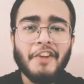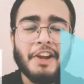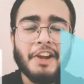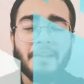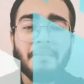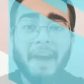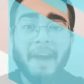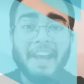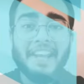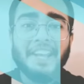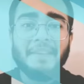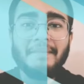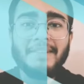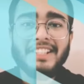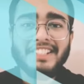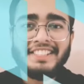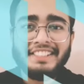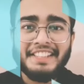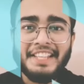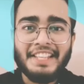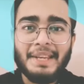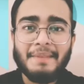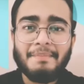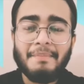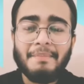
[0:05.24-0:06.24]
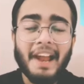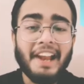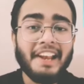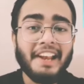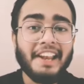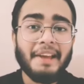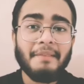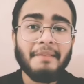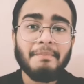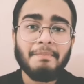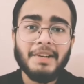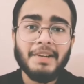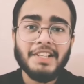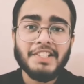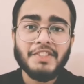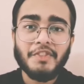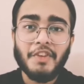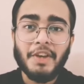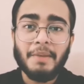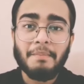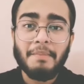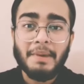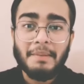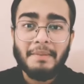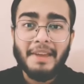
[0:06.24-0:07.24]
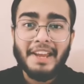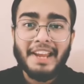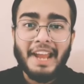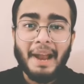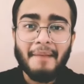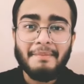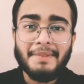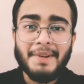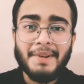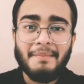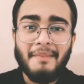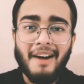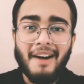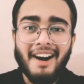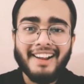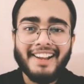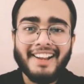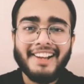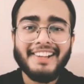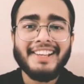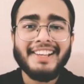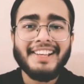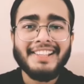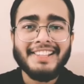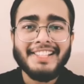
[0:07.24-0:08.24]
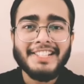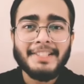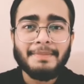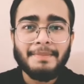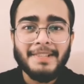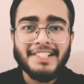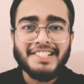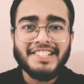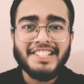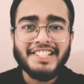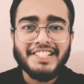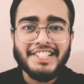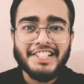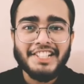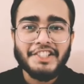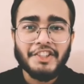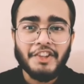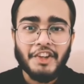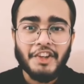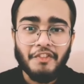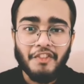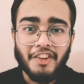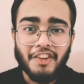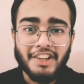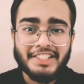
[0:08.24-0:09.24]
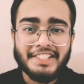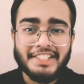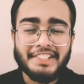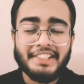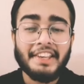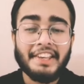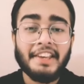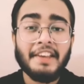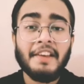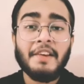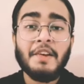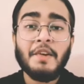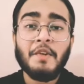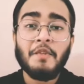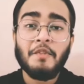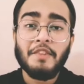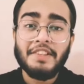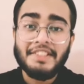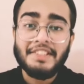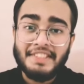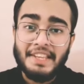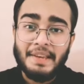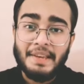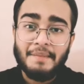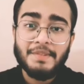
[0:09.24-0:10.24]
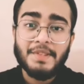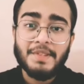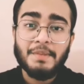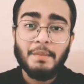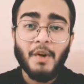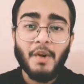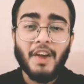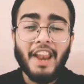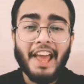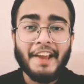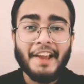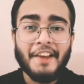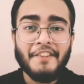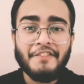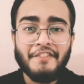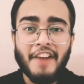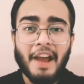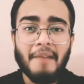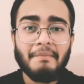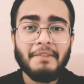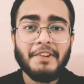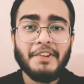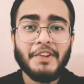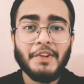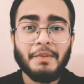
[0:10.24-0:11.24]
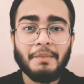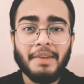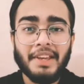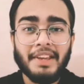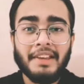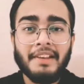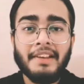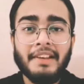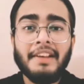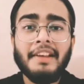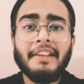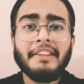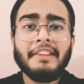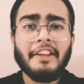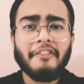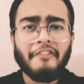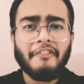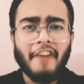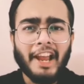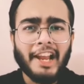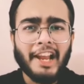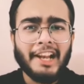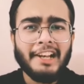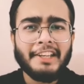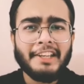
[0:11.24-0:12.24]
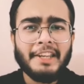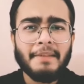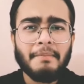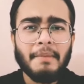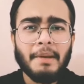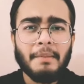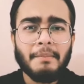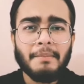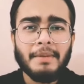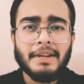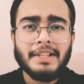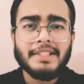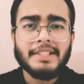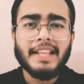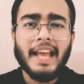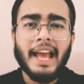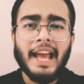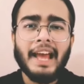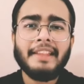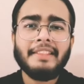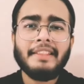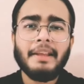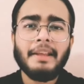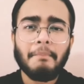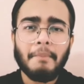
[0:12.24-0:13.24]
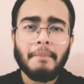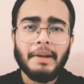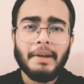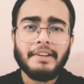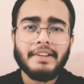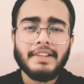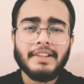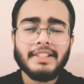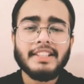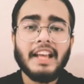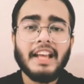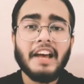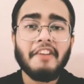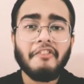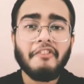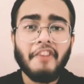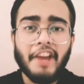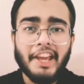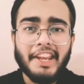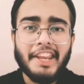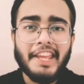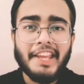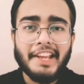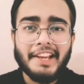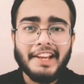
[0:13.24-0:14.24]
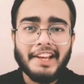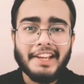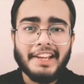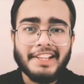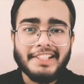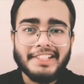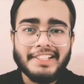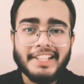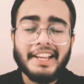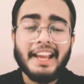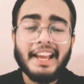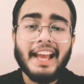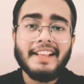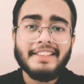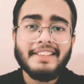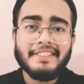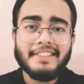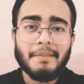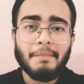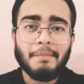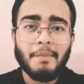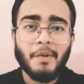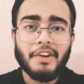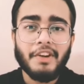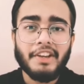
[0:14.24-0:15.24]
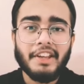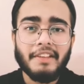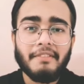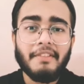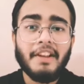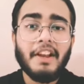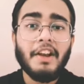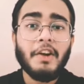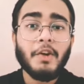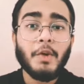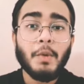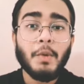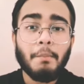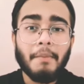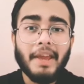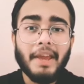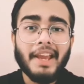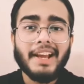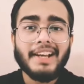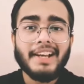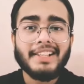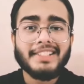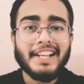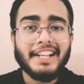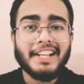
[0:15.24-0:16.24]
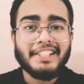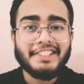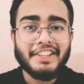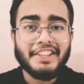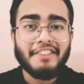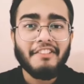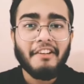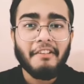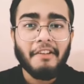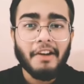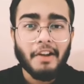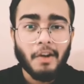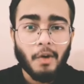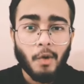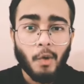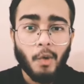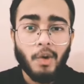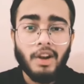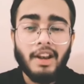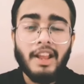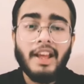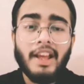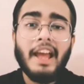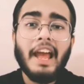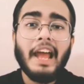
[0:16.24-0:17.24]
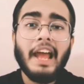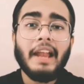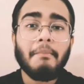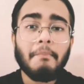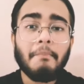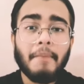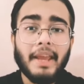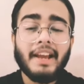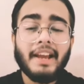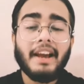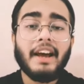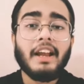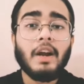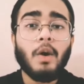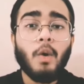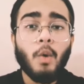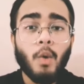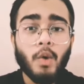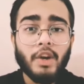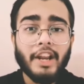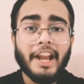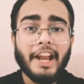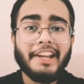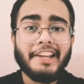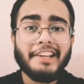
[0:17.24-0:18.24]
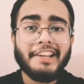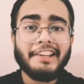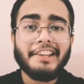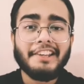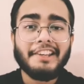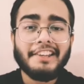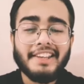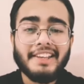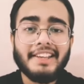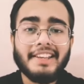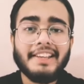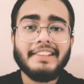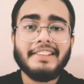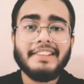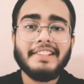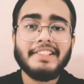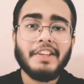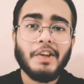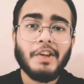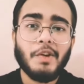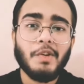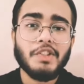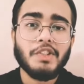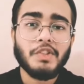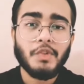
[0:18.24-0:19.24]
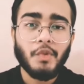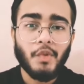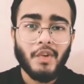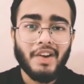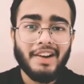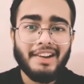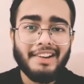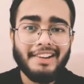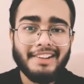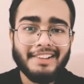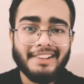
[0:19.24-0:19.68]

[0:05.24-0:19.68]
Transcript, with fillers: my name is Deep and I am pursuing BBA Capital Market in this prestigious university which seems more like a family to me. The faculty members and the mentors are very encouraging and supportive to make us achieve our goal and make our own identity in this huge world.